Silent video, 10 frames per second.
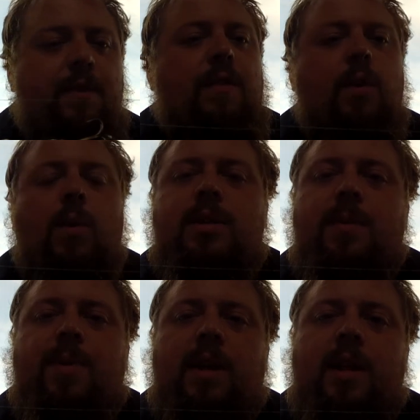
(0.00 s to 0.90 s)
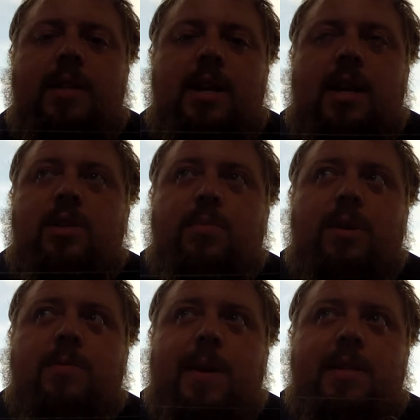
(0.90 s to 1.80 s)
If you something that's not super
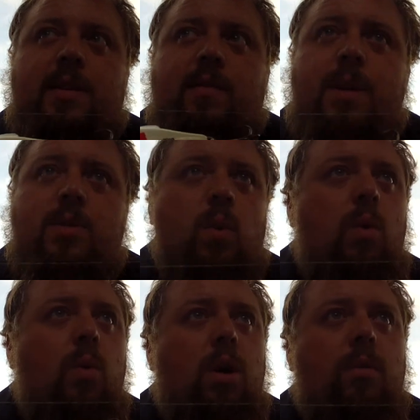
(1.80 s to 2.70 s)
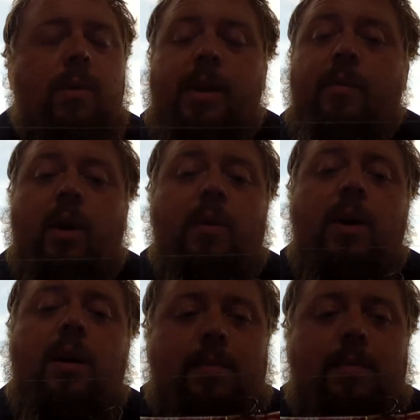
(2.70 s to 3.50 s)
expensive, this will work really, really well.